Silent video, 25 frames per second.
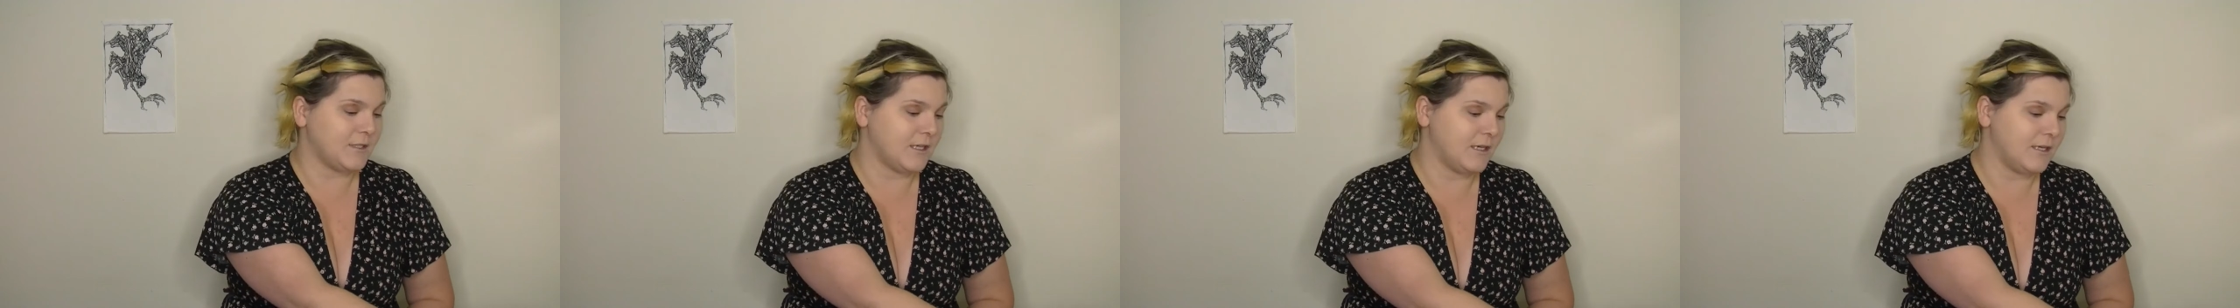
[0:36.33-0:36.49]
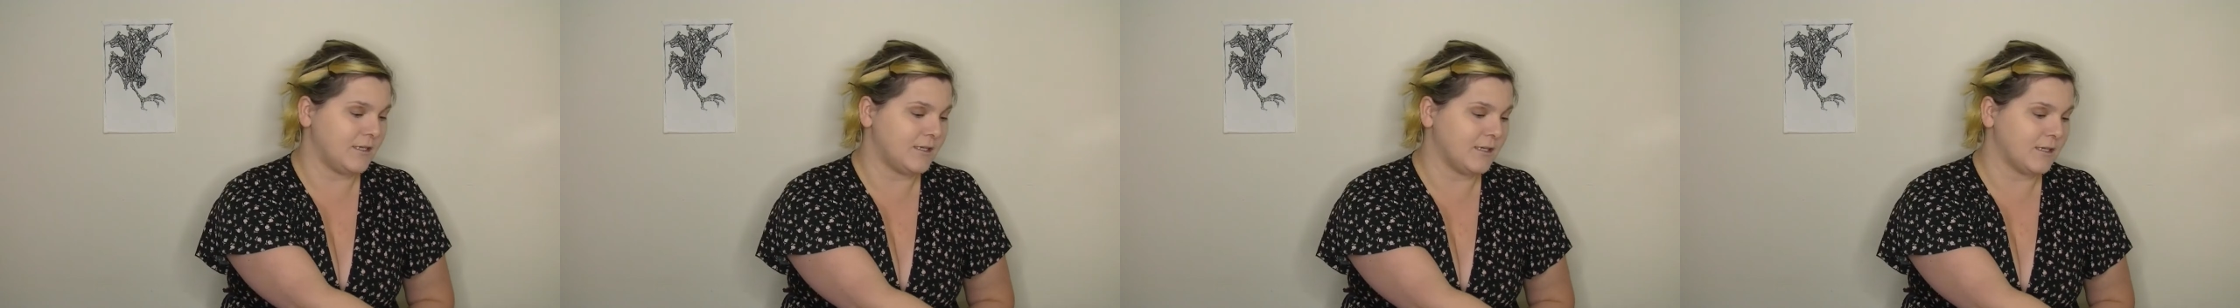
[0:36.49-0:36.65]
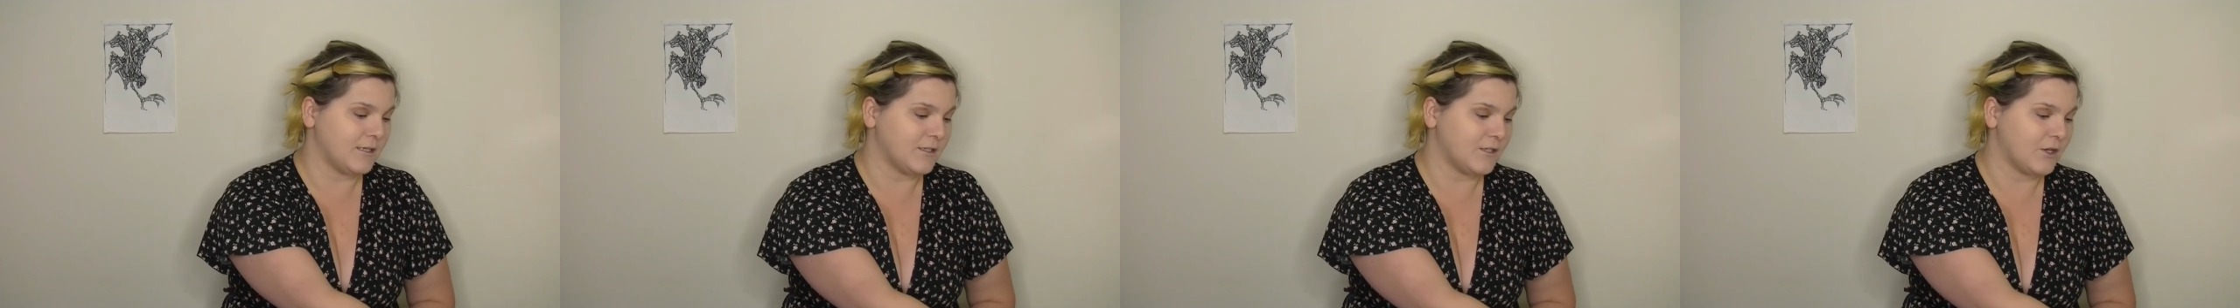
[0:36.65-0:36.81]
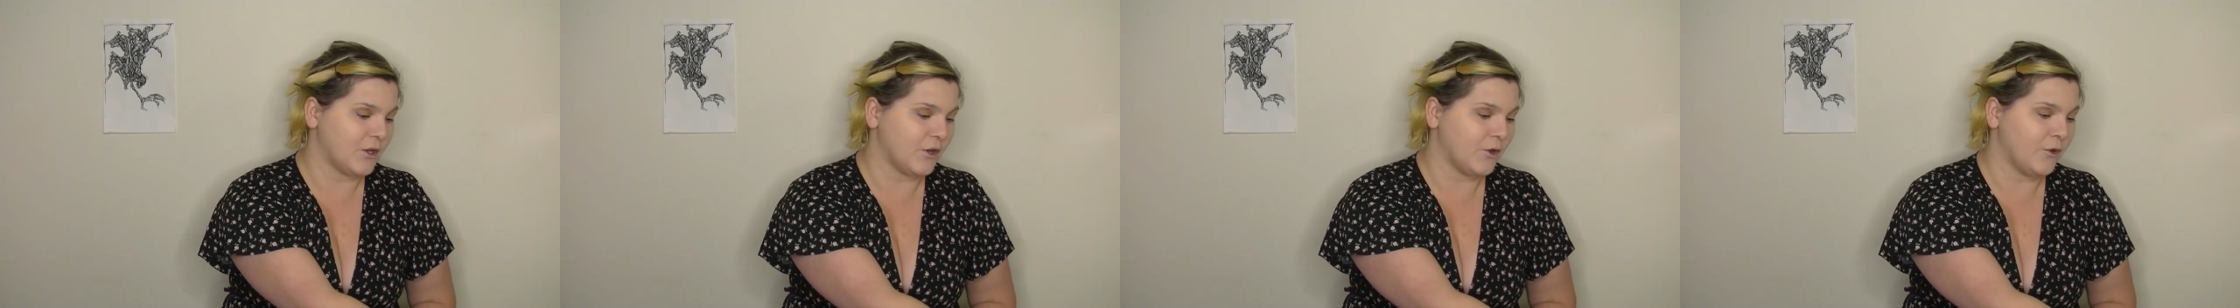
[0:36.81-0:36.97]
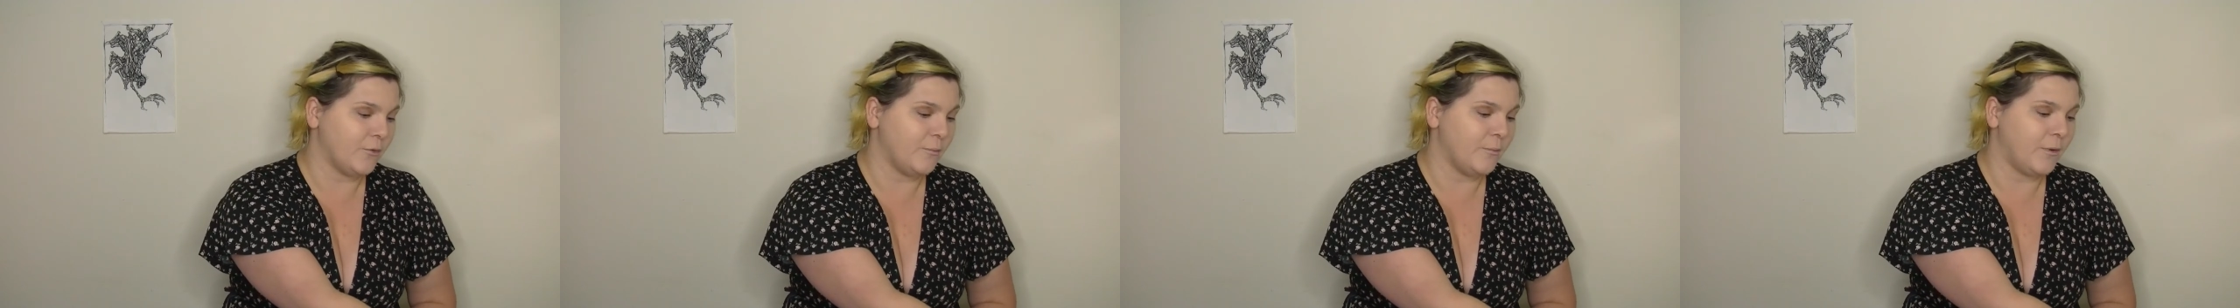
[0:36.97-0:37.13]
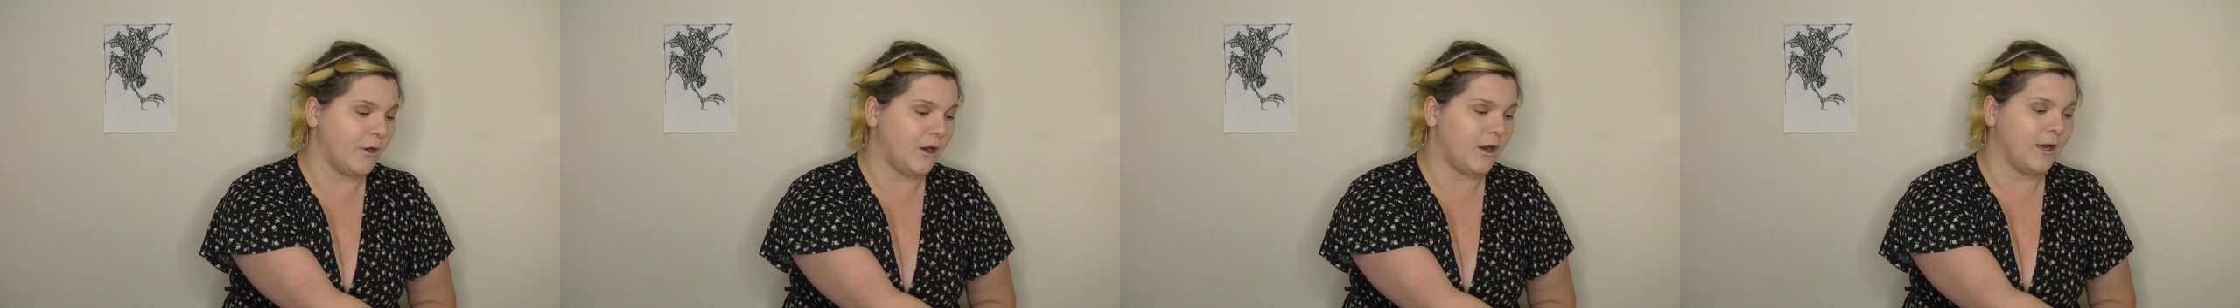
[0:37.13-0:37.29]
that it does
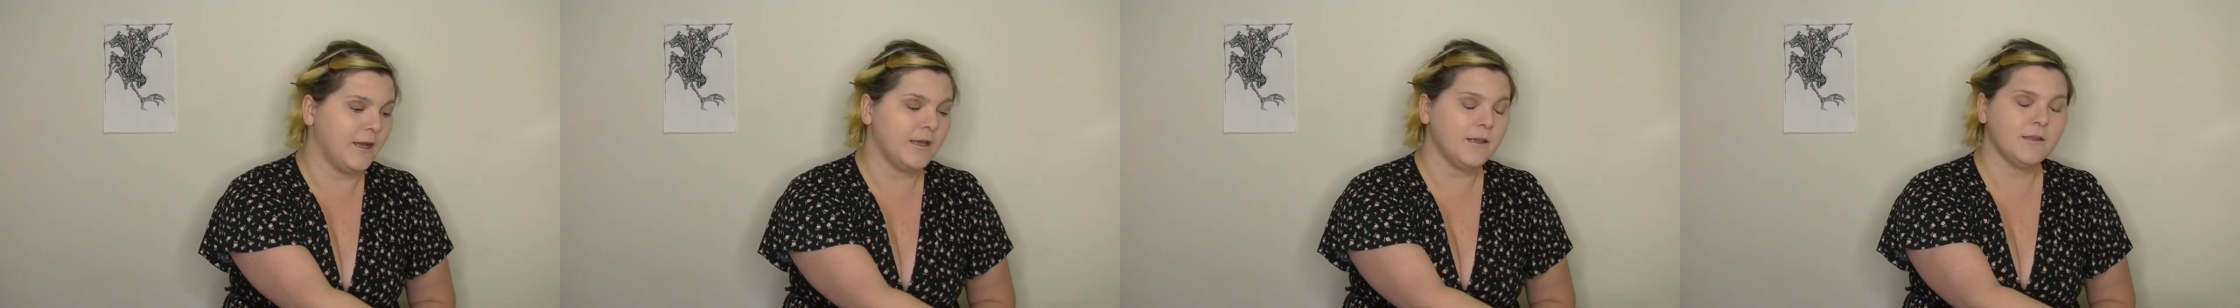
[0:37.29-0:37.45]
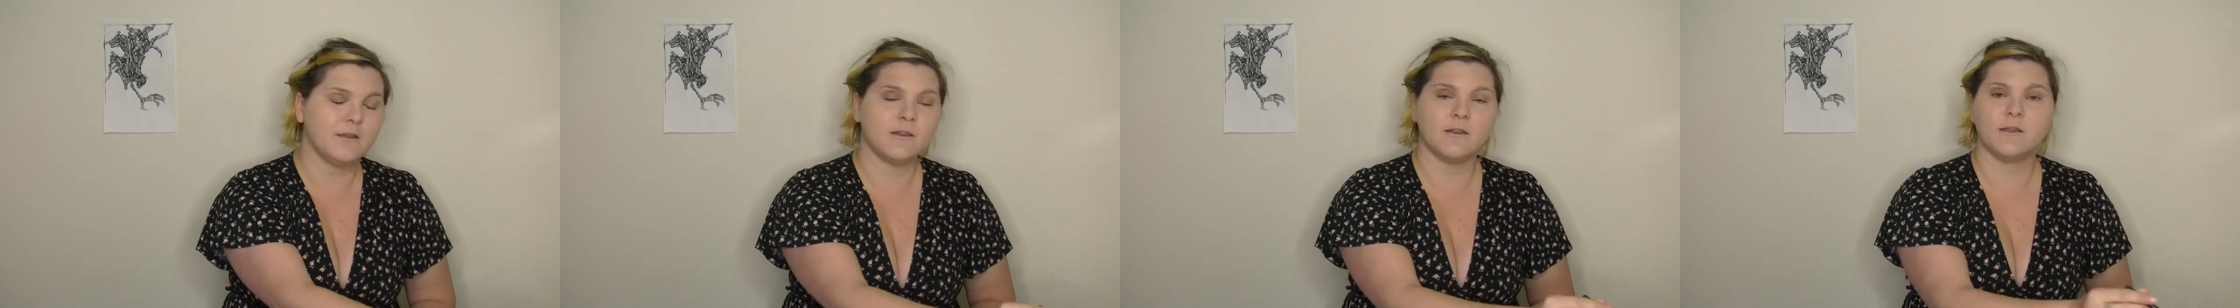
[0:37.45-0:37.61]
go by.